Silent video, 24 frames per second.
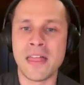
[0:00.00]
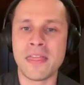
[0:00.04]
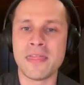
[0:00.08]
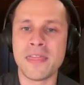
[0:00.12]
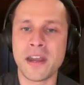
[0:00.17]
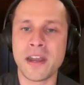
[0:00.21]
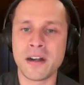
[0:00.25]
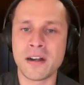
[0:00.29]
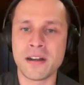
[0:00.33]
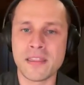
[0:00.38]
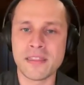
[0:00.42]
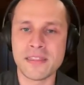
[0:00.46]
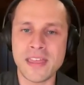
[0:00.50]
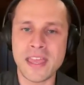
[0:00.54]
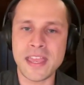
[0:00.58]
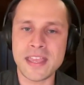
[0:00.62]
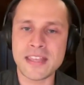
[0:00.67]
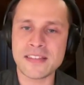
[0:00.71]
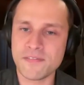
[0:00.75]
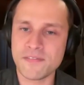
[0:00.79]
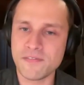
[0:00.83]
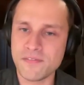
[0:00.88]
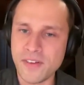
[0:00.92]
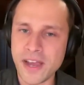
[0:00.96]

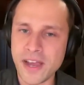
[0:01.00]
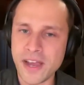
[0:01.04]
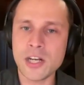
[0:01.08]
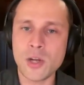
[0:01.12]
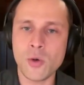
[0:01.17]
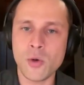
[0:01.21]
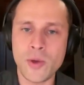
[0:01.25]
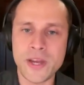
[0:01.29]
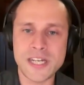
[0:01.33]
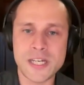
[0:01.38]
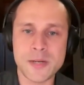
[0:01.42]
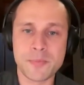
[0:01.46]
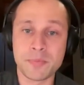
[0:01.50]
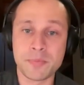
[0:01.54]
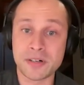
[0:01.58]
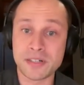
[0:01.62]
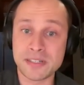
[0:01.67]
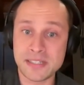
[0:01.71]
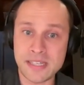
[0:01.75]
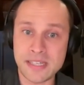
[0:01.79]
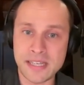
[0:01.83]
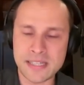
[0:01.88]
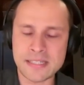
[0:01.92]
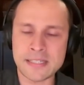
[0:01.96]
They find a way to
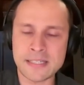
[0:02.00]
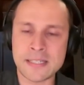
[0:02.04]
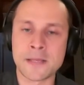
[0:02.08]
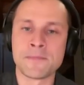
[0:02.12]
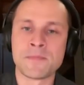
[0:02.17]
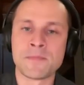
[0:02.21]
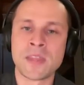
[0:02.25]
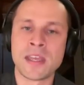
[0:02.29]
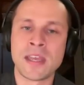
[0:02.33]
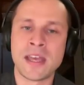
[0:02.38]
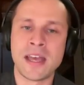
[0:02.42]
persist